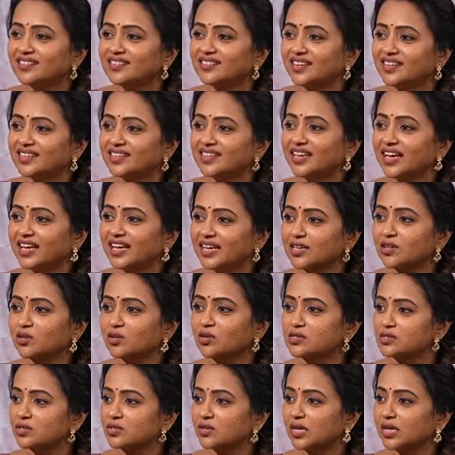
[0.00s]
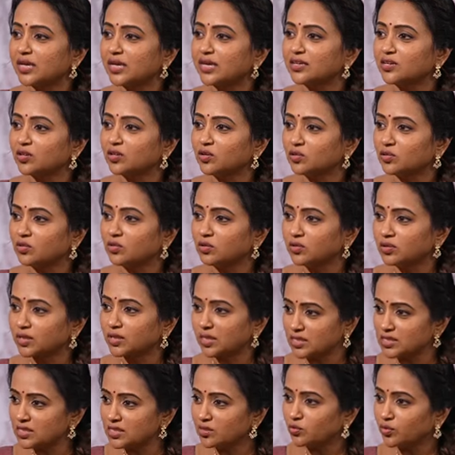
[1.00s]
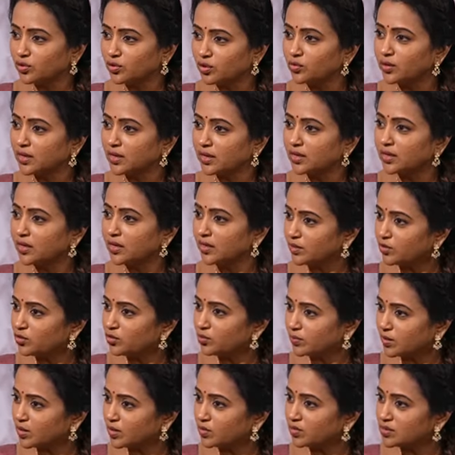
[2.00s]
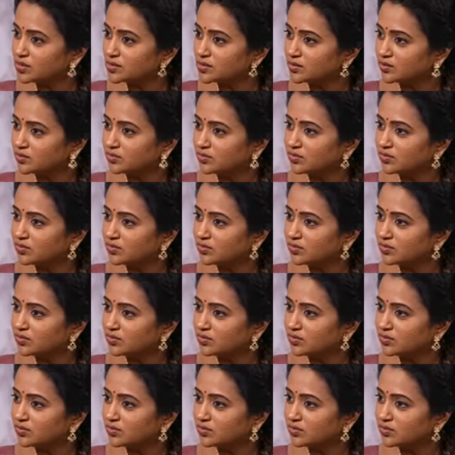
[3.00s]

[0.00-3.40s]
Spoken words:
I think I can also relate to Tanjavur. You can relate to me also,